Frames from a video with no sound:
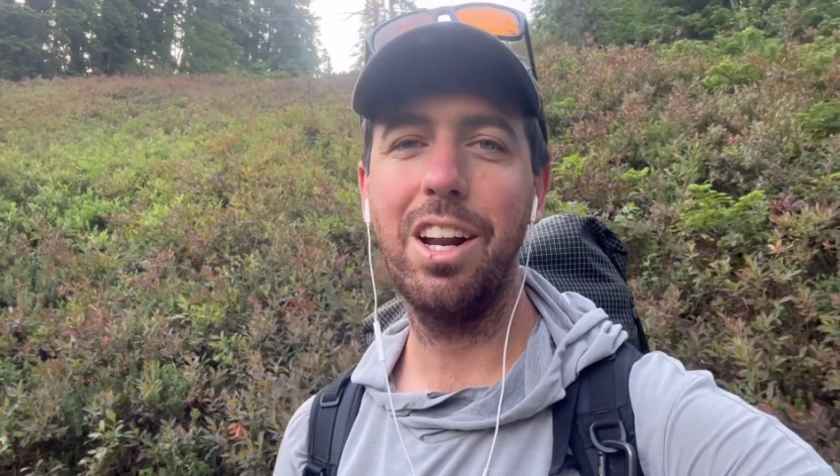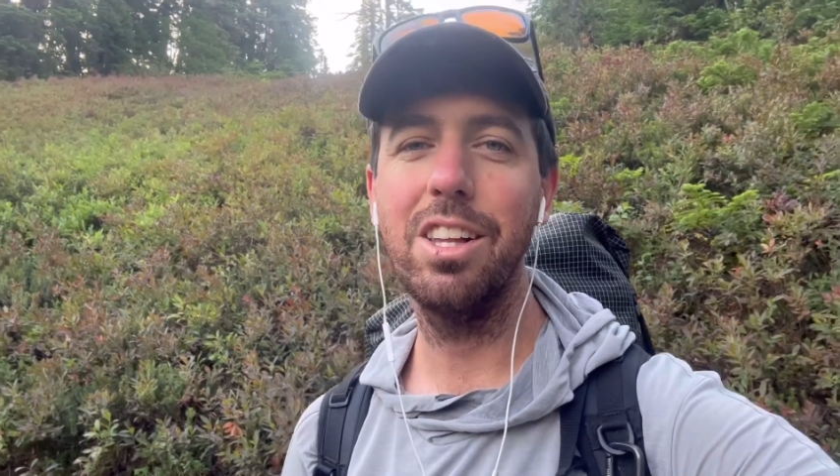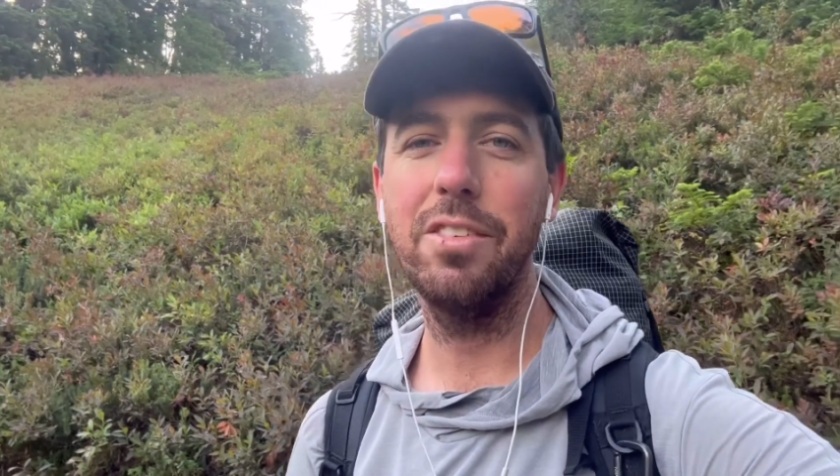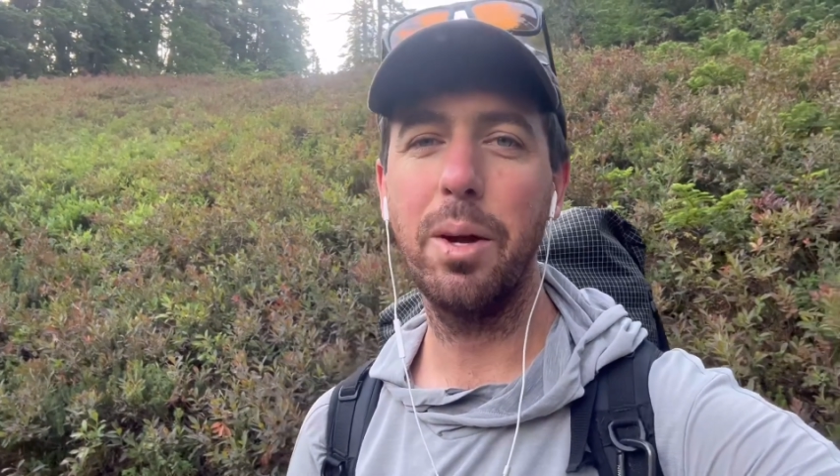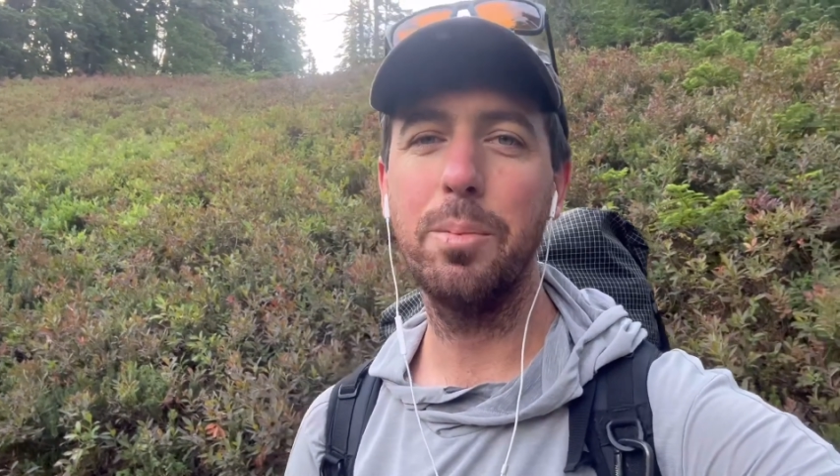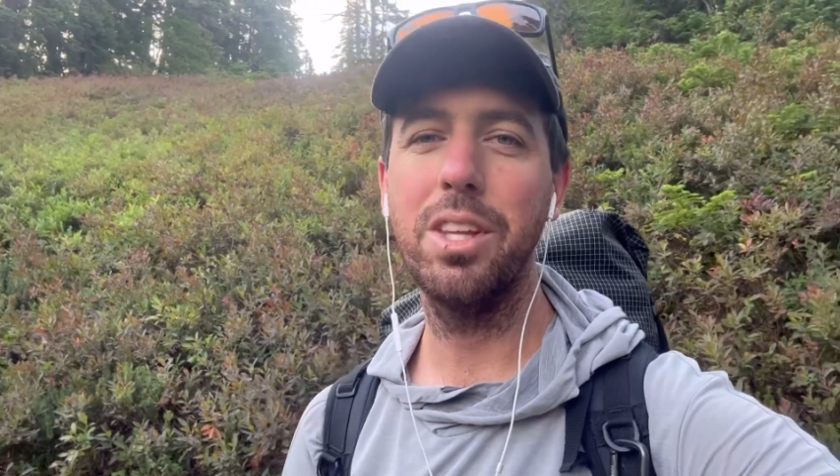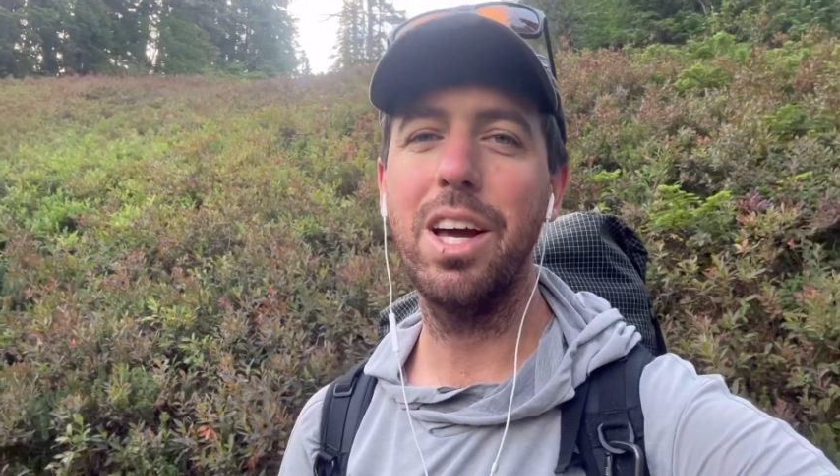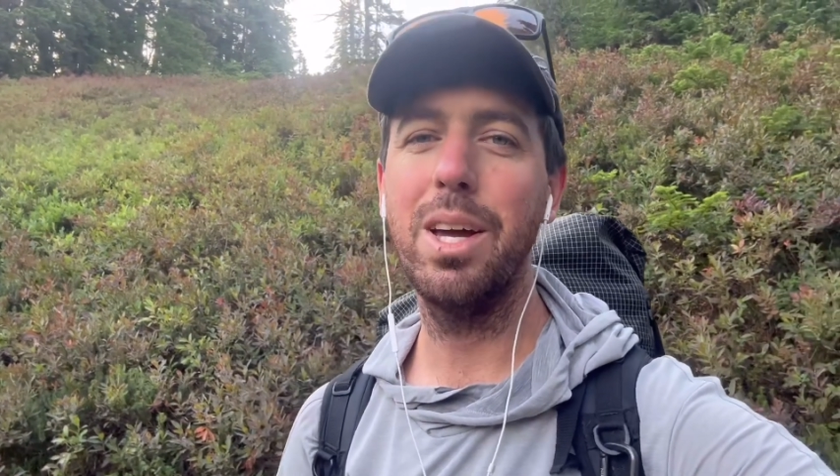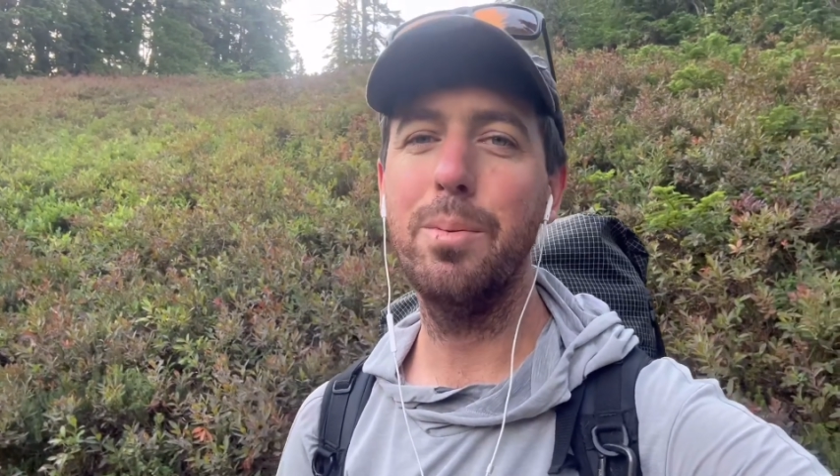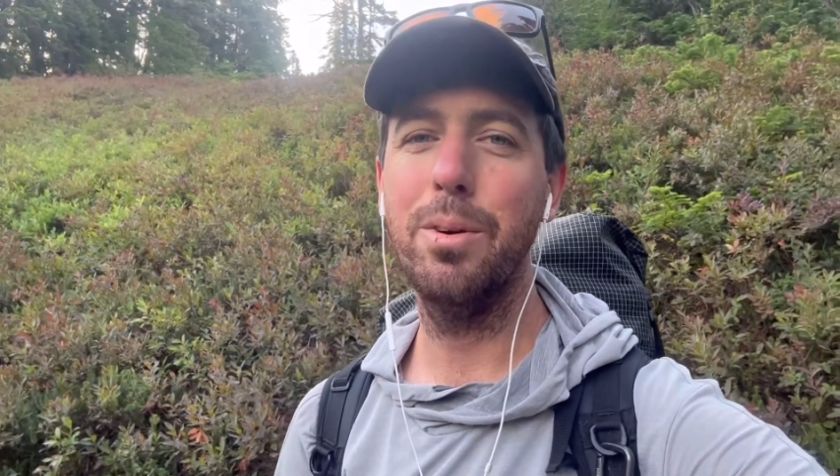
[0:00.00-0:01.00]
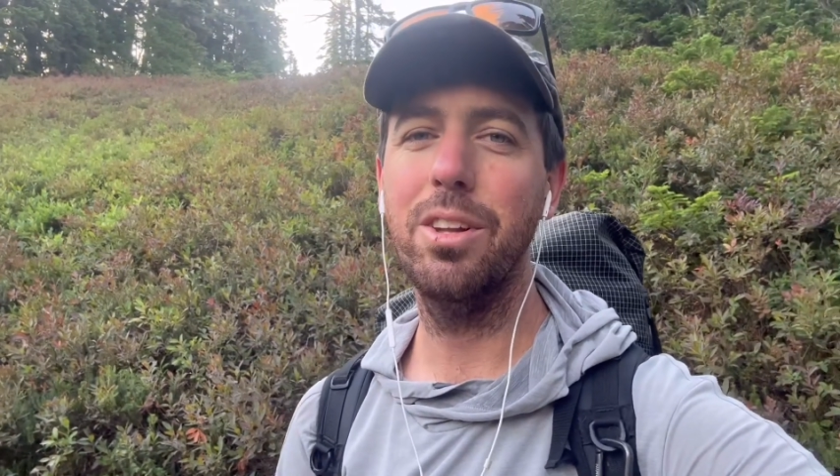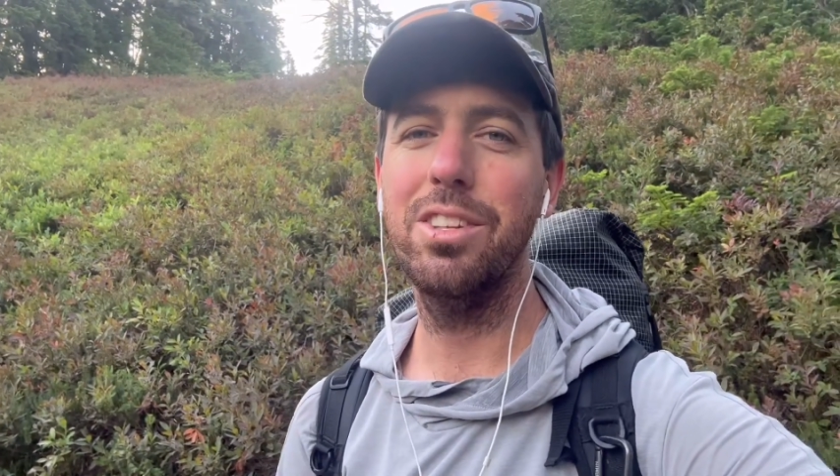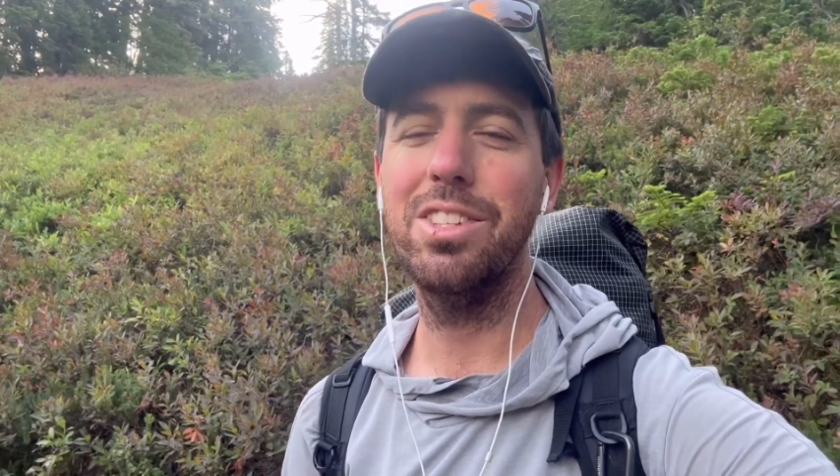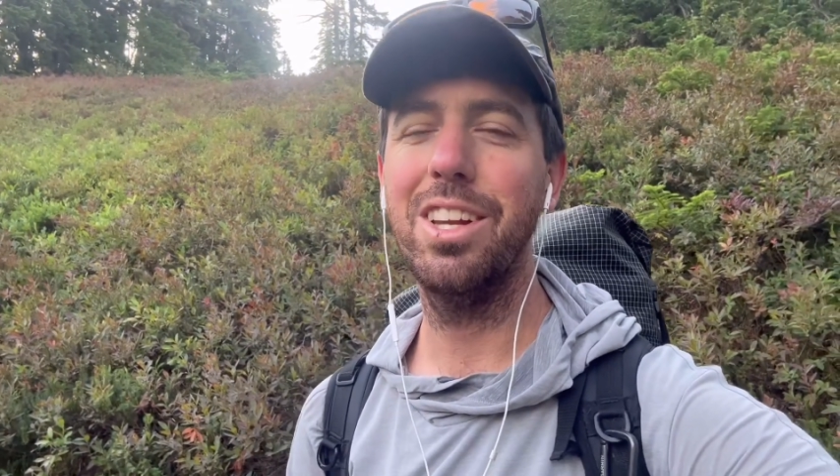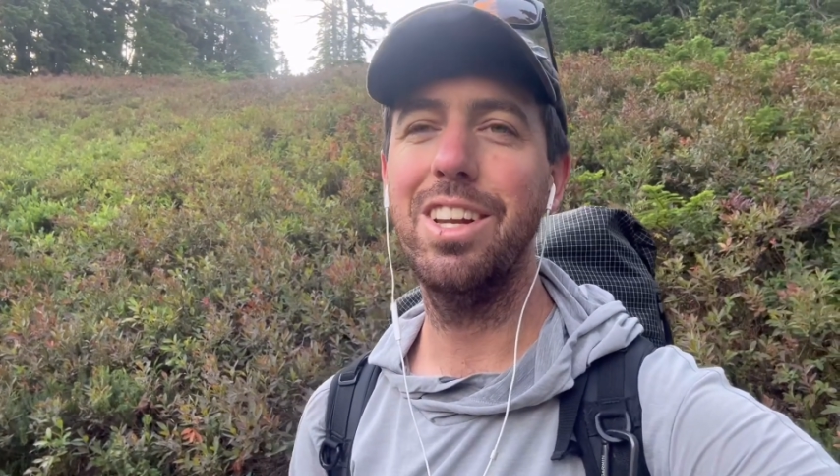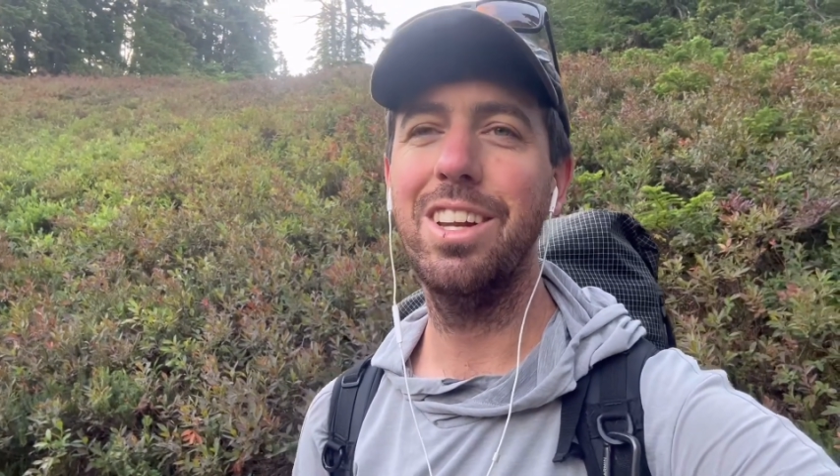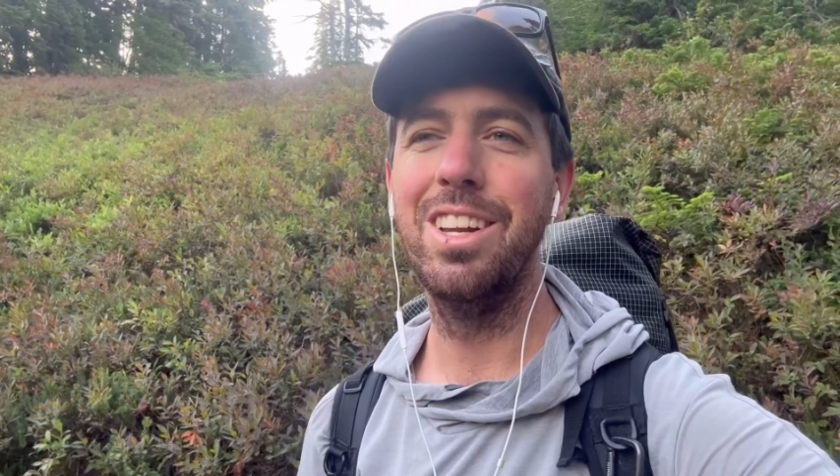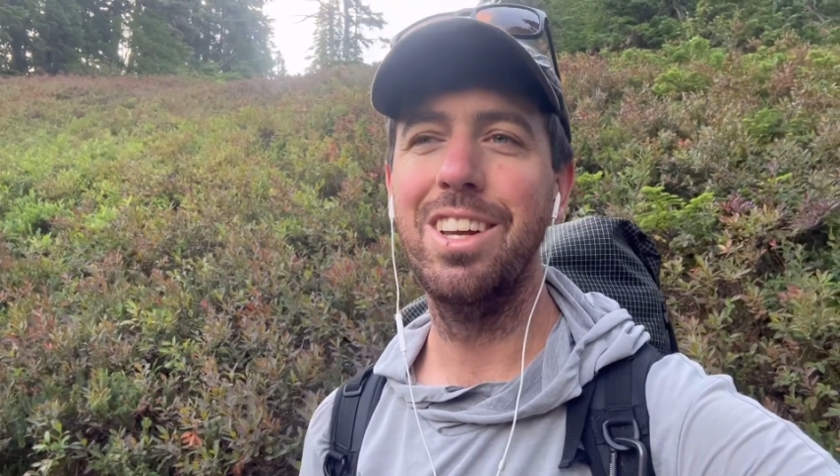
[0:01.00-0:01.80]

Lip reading: of living up to the hype all of a sudden.